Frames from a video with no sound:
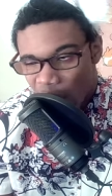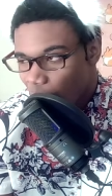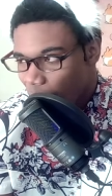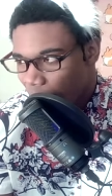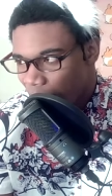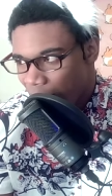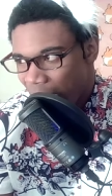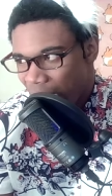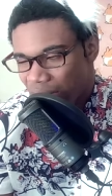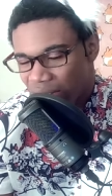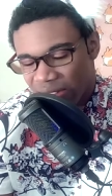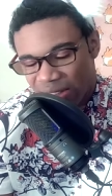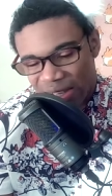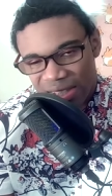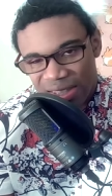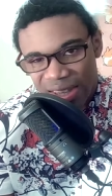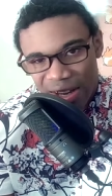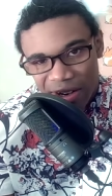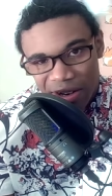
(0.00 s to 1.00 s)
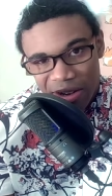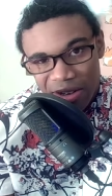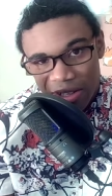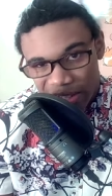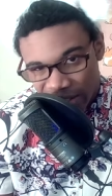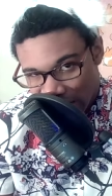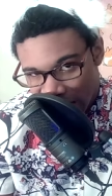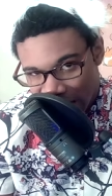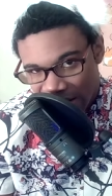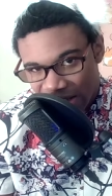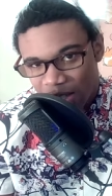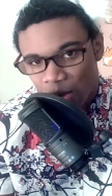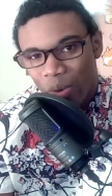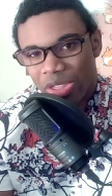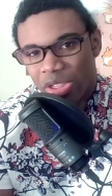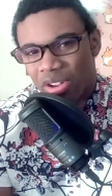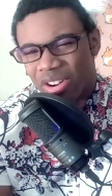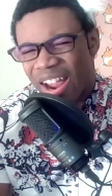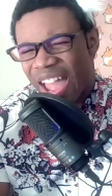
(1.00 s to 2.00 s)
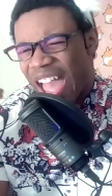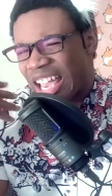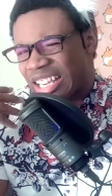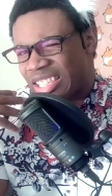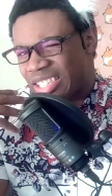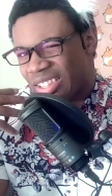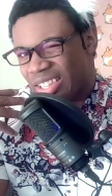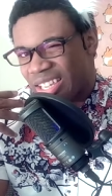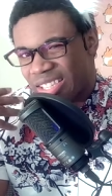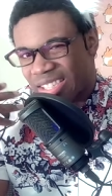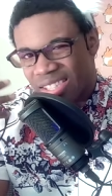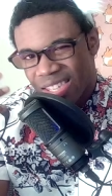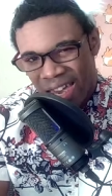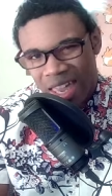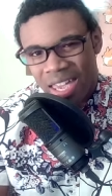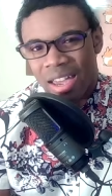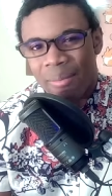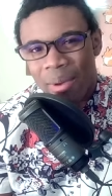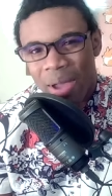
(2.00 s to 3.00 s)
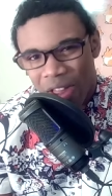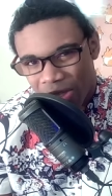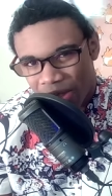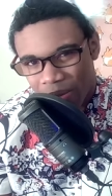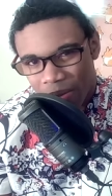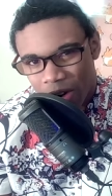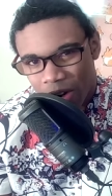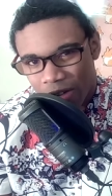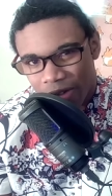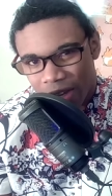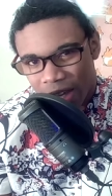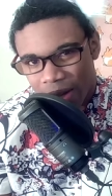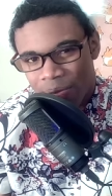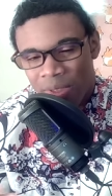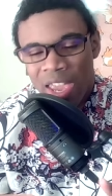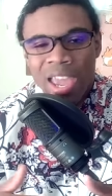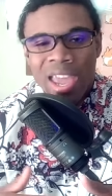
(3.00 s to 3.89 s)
What matters is their critiques, what they're actually saying about the movie.